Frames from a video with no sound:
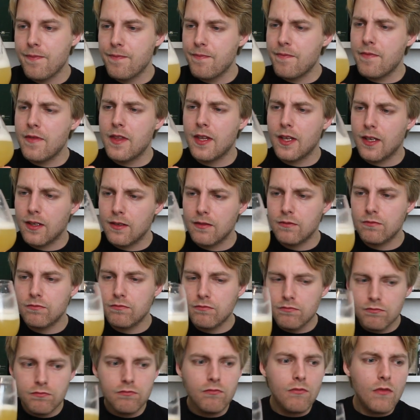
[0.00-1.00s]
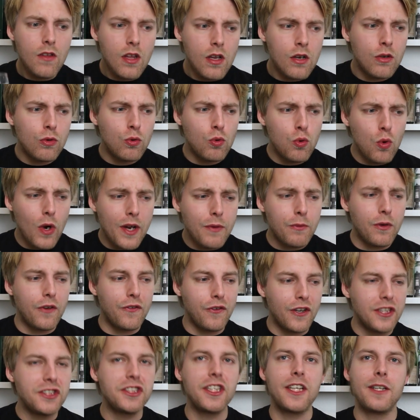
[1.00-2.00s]
Hmm? Quite
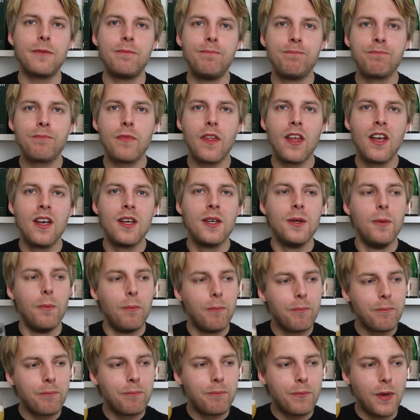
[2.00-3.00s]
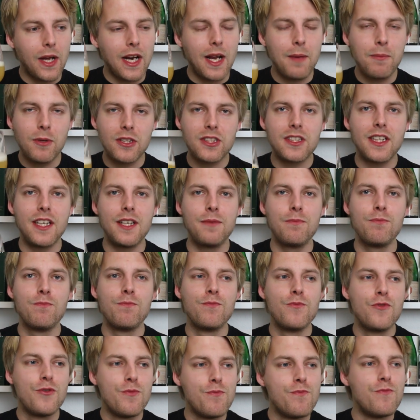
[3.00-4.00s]
refreshing. But I must say,
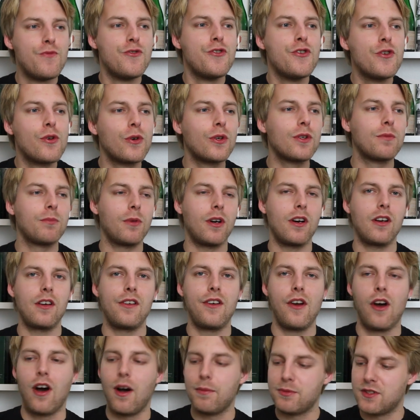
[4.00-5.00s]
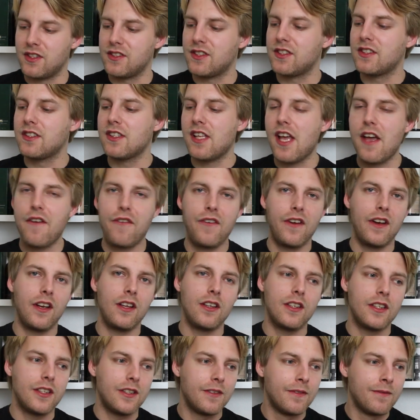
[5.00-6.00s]
newer modern hops has
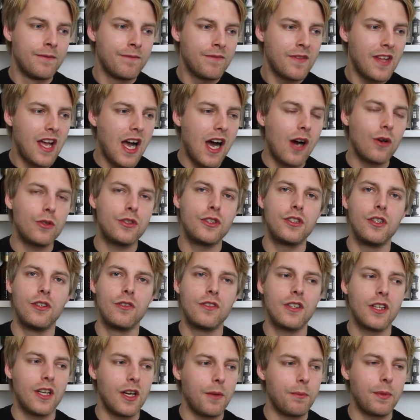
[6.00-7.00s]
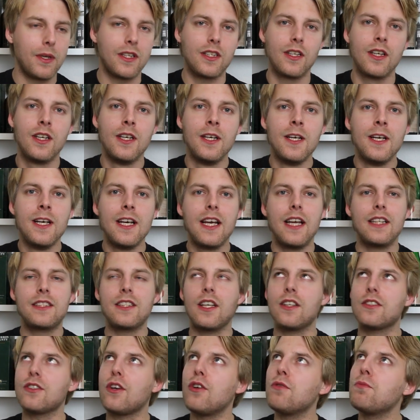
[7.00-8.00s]
definitely outshone it a bit. It's,
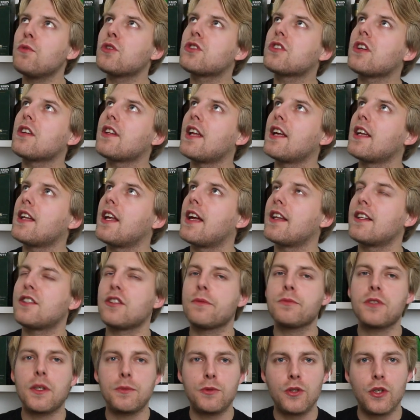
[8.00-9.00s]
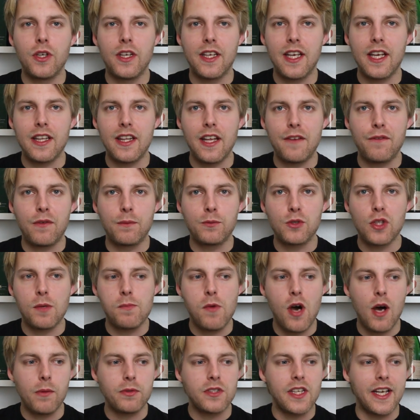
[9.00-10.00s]
it's almost got like, like, sometimes you can get that from
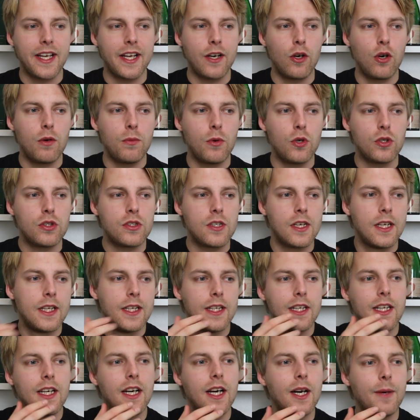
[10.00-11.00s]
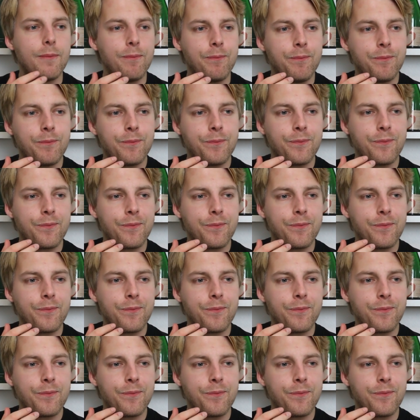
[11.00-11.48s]
some hops, like an almost um,